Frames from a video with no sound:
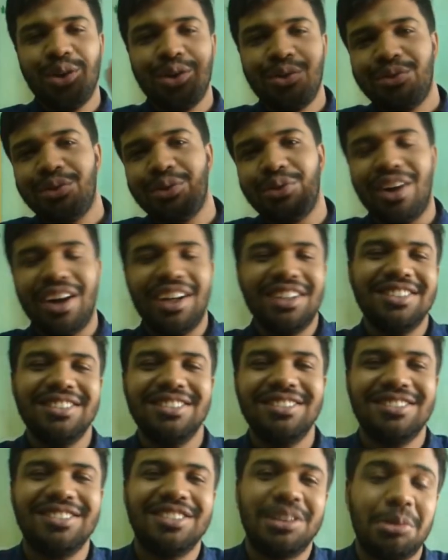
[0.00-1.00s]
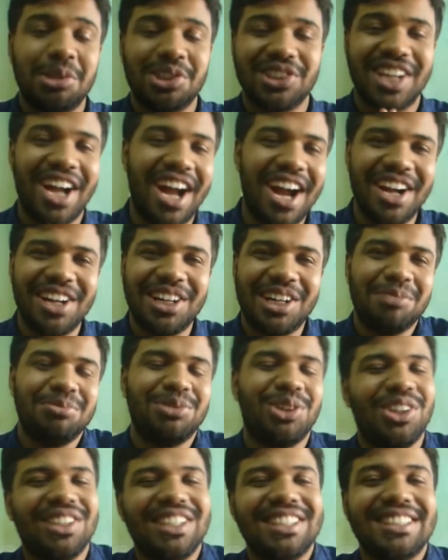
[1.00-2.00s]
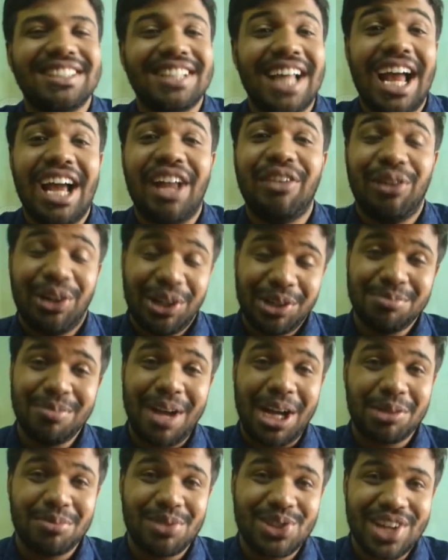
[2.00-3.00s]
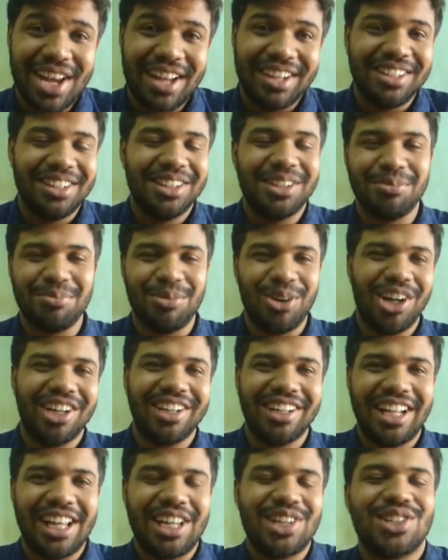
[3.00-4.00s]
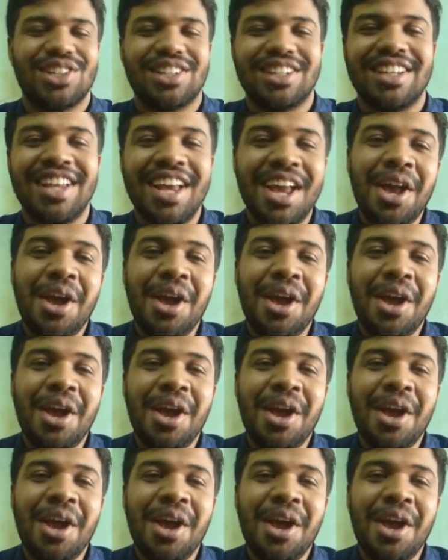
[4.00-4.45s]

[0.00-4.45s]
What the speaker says: Everyone, Namaskar, I'm Ronit and welcome back to my channel, The Bong Connection.